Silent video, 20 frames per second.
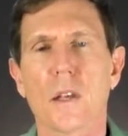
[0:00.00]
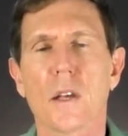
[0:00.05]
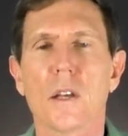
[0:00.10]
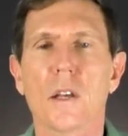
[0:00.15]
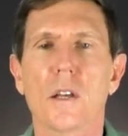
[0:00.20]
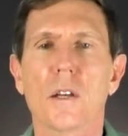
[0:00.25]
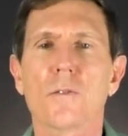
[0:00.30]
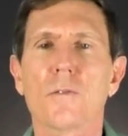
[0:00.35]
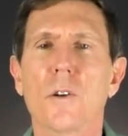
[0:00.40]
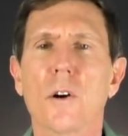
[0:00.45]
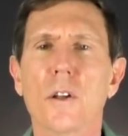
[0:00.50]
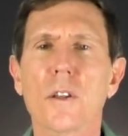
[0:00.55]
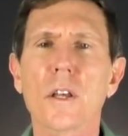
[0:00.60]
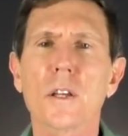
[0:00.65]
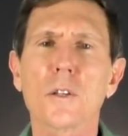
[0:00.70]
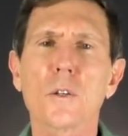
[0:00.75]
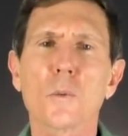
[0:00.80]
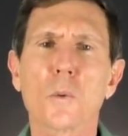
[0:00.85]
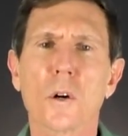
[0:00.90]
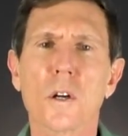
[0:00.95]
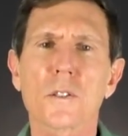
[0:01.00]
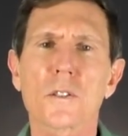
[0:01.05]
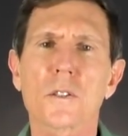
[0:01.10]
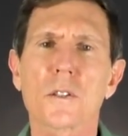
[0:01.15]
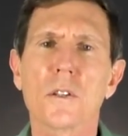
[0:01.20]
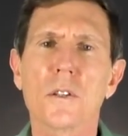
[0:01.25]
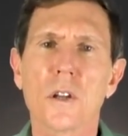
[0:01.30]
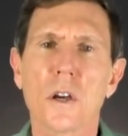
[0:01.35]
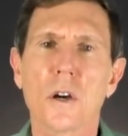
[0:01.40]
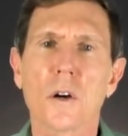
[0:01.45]
If all that you want to
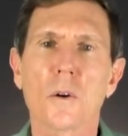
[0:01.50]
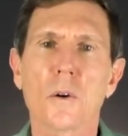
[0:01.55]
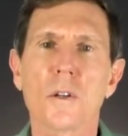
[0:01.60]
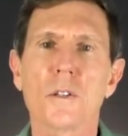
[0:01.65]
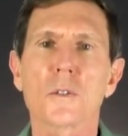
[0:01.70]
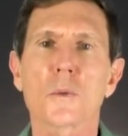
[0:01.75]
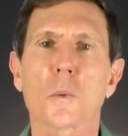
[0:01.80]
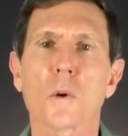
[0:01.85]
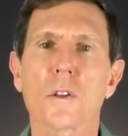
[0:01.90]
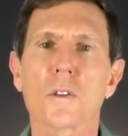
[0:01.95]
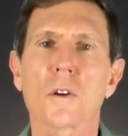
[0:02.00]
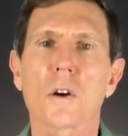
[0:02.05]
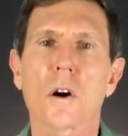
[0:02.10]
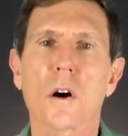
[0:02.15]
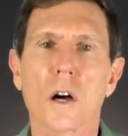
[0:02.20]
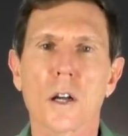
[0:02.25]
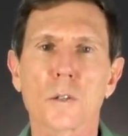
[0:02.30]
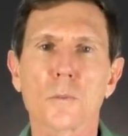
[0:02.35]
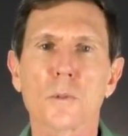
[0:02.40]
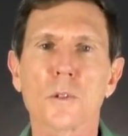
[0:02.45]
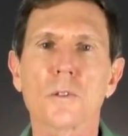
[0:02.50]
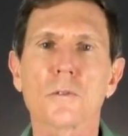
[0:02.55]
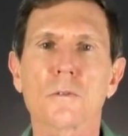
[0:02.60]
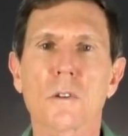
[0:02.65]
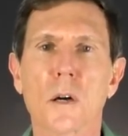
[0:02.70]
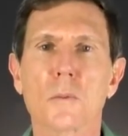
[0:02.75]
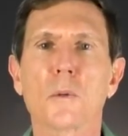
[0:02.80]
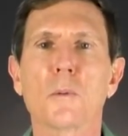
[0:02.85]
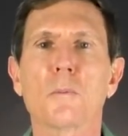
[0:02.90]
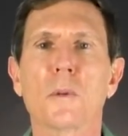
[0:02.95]
know is whether audible
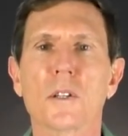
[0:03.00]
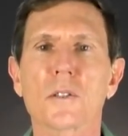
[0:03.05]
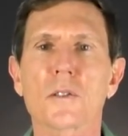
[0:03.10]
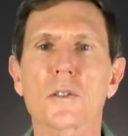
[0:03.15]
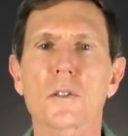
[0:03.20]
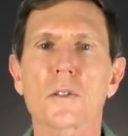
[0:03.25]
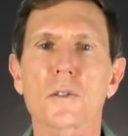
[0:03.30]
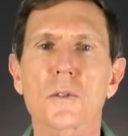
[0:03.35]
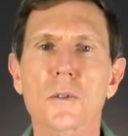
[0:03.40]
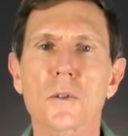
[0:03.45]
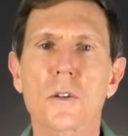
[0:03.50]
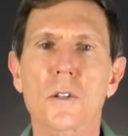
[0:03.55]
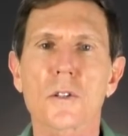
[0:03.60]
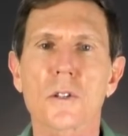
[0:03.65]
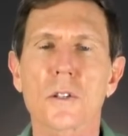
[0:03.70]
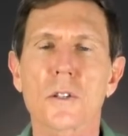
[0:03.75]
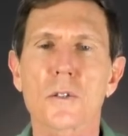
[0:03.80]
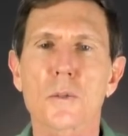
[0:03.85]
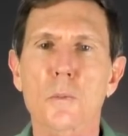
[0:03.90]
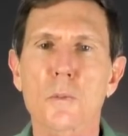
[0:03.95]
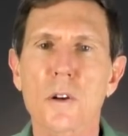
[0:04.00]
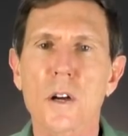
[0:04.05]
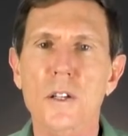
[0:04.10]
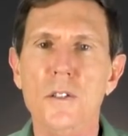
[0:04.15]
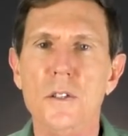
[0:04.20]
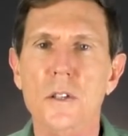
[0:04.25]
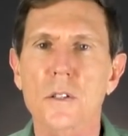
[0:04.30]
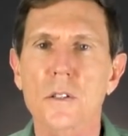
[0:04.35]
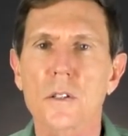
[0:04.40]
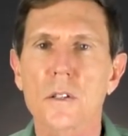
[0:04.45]
rub and buzz distortion is
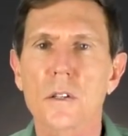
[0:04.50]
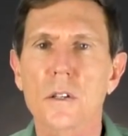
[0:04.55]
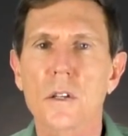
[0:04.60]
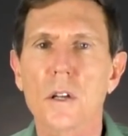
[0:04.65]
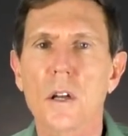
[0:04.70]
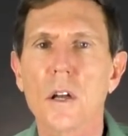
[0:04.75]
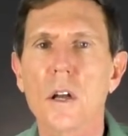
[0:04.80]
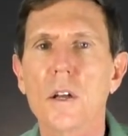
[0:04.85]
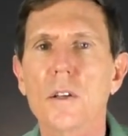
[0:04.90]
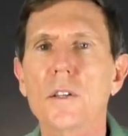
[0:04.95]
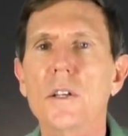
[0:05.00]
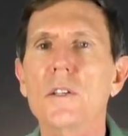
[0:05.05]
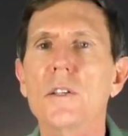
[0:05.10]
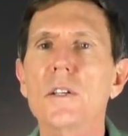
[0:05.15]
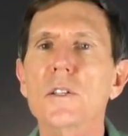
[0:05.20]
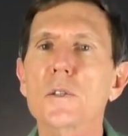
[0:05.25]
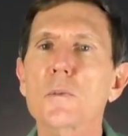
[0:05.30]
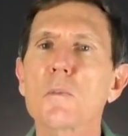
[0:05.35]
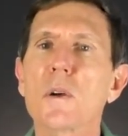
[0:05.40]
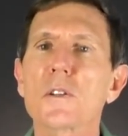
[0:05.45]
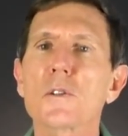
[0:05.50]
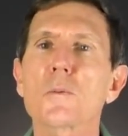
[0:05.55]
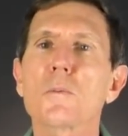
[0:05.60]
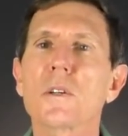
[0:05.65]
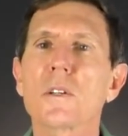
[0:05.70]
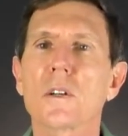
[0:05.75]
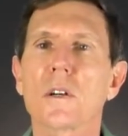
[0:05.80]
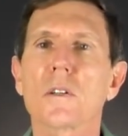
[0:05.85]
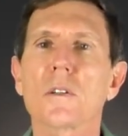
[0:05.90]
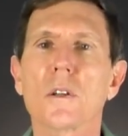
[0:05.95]
present, then this
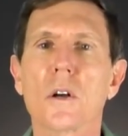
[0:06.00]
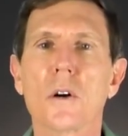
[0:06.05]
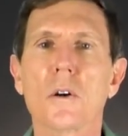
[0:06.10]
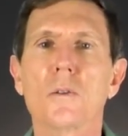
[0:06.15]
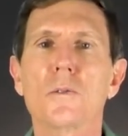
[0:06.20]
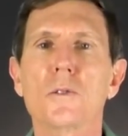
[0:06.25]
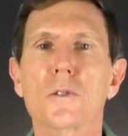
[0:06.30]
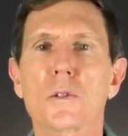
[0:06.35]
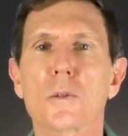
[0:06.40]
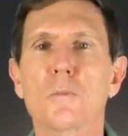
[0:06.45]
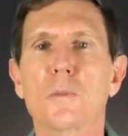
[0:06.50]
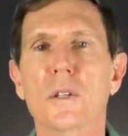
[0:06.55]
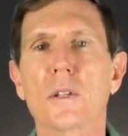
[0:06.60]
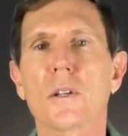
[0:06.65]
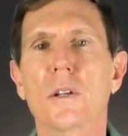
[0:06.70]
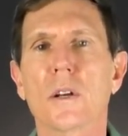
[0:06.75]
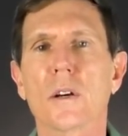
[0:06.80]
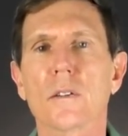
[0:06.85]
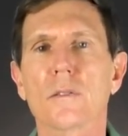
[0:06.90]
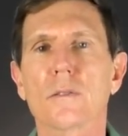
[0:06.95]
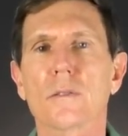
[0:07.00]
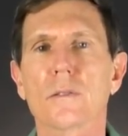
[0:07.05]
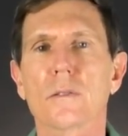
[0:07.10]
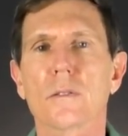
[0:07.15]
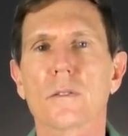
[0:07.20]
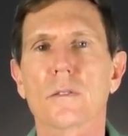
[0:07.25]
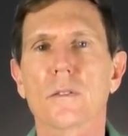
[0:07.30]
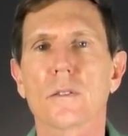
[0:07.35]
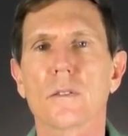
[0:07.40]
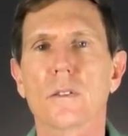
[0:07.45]
measurement alone should be enough.
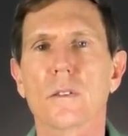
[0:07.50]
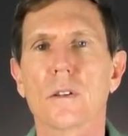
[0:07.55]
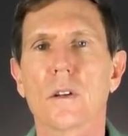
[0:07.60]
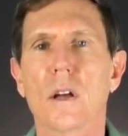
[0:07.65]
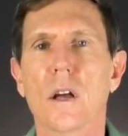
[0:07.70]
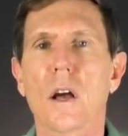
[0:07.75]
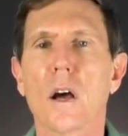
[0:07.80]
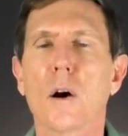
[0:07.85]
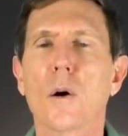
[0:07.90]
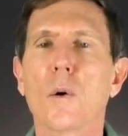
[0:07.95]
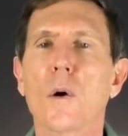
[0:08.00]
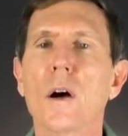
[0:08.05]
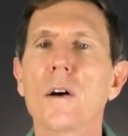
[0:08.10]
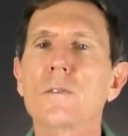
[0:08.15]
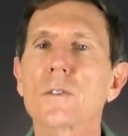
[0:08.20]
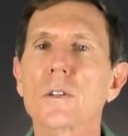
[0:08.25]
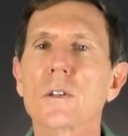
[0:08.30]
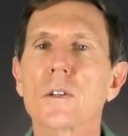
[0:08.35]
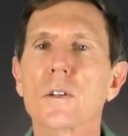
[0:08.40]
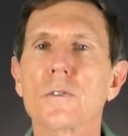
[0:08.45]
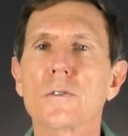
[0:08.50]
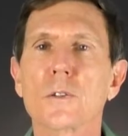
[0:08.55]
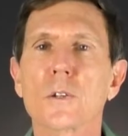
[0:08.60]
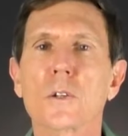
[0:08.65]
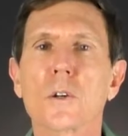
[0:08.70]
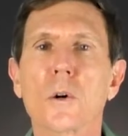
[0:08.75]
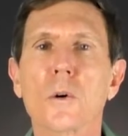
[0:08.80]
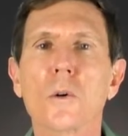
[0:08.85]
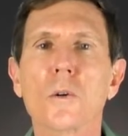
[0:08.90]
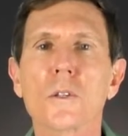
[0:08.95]
However, if your
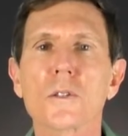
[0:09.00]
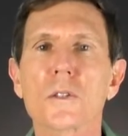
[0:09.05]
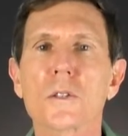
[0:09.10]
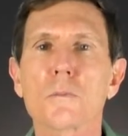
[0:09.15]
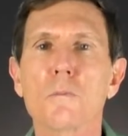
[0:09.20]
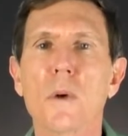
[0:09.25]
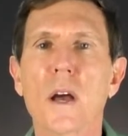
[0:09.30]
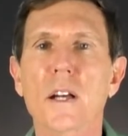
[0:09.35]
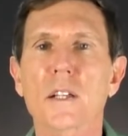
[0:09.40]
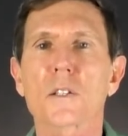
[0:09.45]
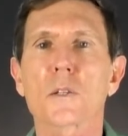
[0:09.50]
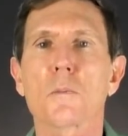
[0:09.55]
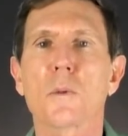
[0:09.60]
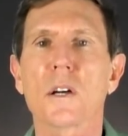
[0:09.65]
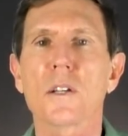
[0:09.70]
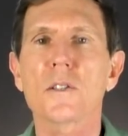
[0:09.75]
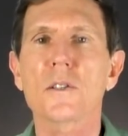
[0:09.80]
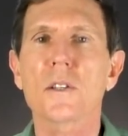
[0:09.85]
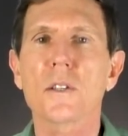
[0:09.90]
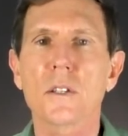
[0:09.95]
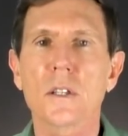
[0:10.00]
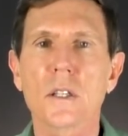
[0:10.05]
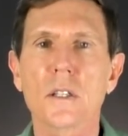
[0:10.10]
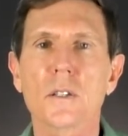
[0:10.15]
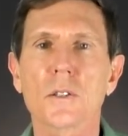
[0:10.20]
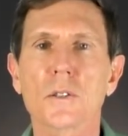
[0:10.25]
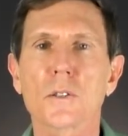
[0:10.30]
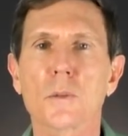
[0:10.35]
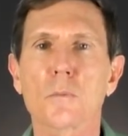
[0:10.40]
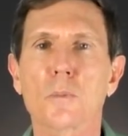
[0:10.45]
goal is maximizing
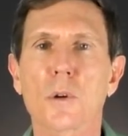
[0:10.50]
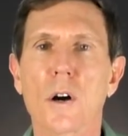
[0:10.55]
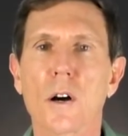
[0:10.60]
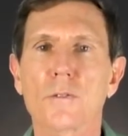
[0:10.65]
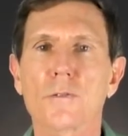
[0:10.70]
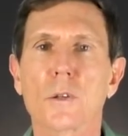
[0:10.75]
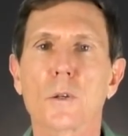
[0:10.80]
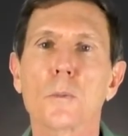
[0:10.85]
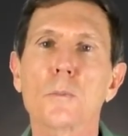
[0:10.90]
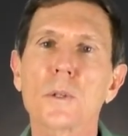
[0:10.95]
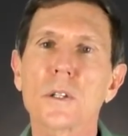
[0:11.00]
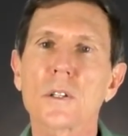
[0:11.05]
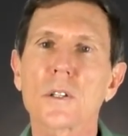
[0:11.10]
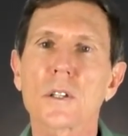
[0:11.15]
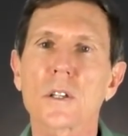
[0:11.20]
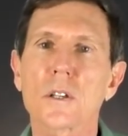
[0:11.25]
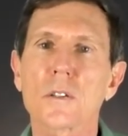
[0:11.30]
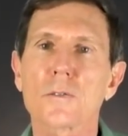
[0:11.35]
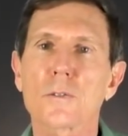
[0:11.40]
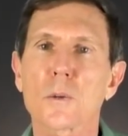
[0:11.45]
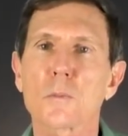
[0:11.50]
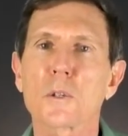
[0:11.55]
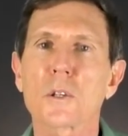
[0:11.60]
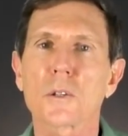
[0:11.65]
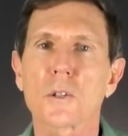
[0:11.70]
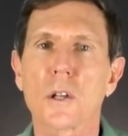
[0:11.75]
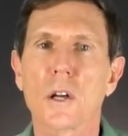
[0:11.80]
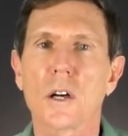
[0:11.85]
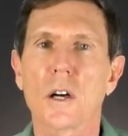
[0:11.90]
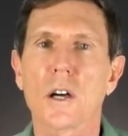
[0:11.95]
yield and profitability from your
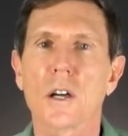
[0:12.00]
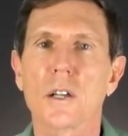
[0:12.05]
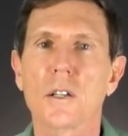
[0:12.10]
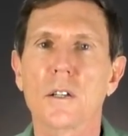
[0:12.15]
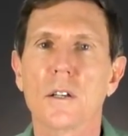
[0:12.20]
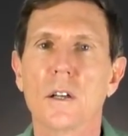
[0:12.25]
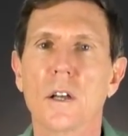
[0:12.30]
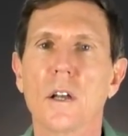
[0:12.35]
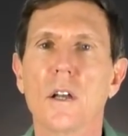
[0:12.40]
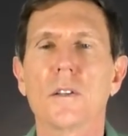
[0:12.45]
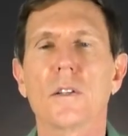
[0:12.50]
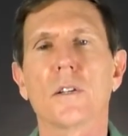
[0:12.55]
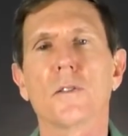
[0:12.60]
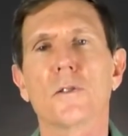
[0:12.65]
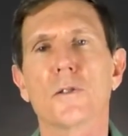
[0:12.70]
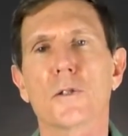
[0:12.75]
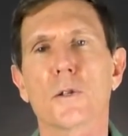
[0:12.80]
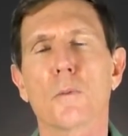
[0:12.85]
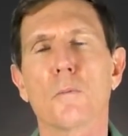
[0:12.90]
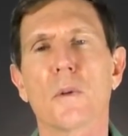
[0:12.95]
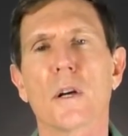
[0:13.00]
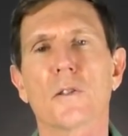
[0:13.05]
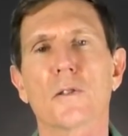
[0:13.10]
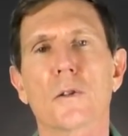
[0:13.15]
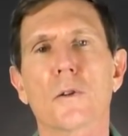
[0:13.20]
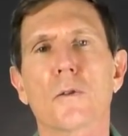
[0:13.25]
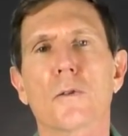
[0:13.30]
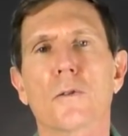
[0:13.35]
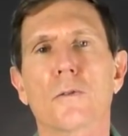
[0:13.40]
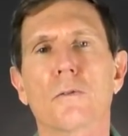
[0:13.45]
line, then you should
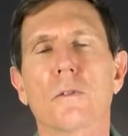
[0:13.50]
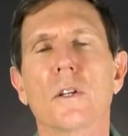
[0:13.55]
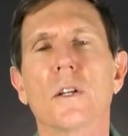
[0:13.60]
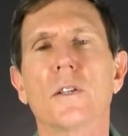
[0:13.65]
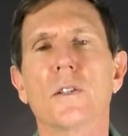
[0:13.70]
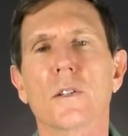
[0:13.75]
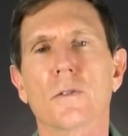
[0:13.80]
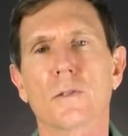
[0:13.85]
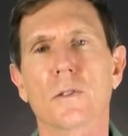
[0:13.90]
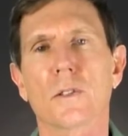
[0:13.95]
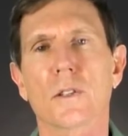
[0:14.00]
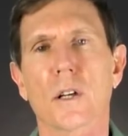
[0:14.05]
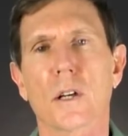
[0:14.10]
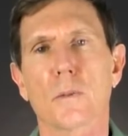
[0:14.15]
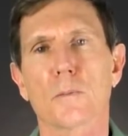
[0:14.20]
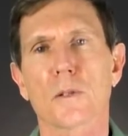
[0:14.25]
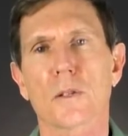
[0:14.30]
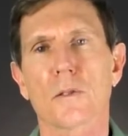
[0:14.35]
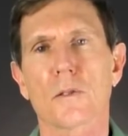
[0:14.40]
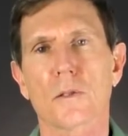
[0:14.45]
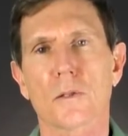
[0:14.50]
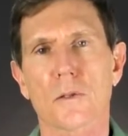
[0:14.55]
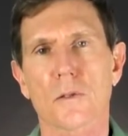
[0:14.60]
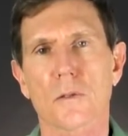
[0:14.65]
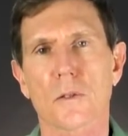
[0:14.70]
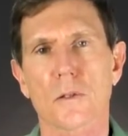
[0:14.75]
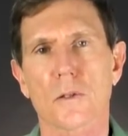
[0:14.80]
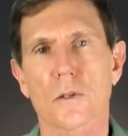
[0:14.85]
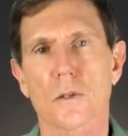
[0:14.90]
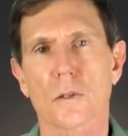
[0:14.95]
measure 3 different types of
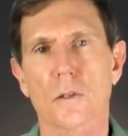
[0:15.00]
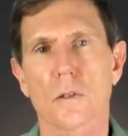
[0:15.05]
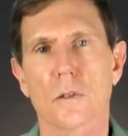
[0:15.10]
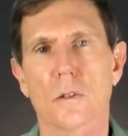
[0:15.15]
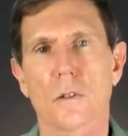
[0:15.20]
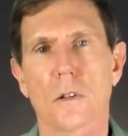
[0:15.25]
distortion: